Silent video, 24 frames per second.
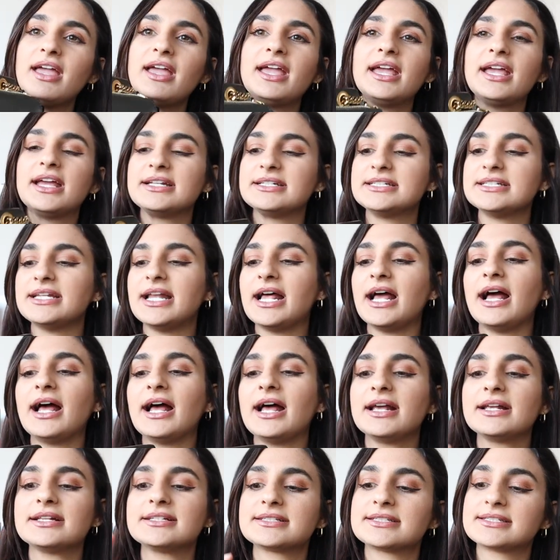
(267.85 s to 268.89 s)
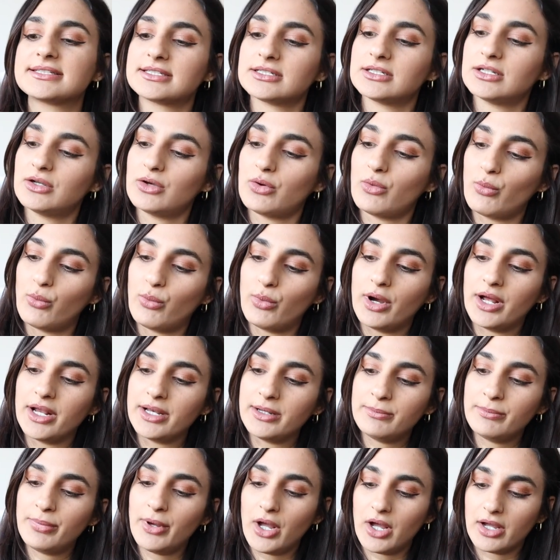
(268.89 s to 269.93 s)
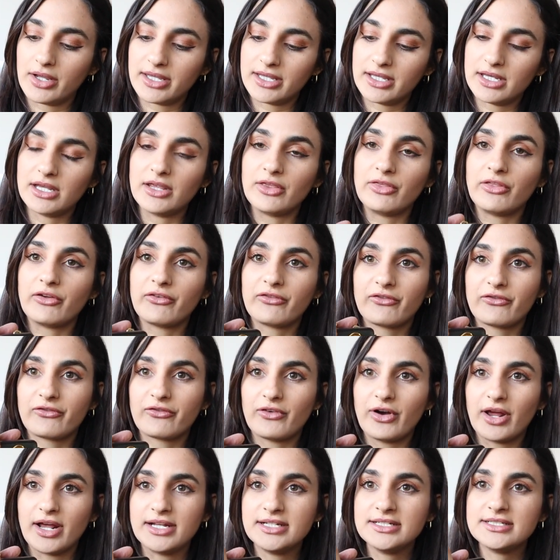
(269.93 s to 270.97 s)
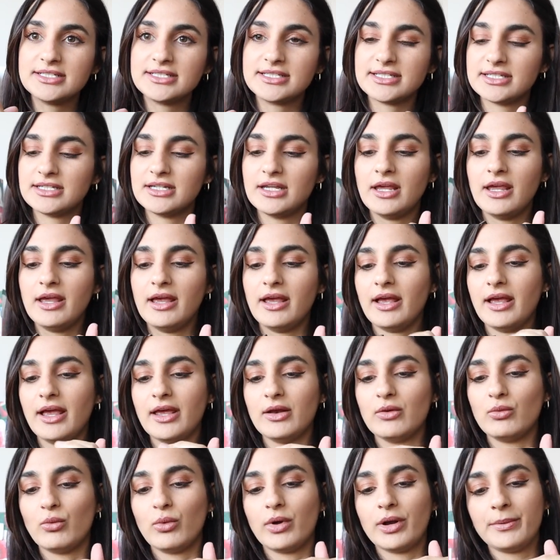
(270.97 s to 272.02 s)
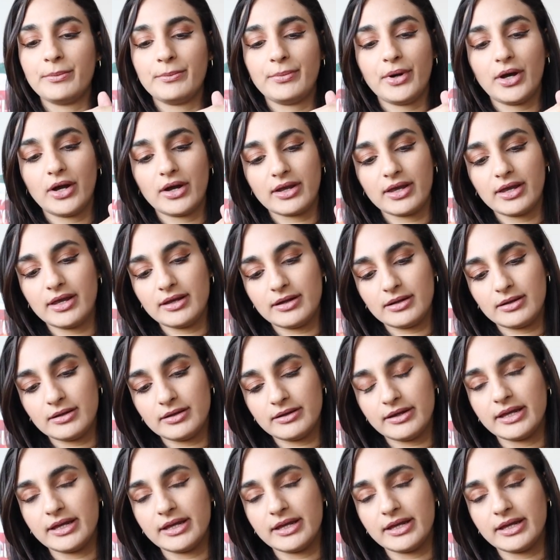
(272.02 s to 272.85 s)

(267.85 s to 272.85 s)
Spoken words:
And it has one pocket in the front and one pocket,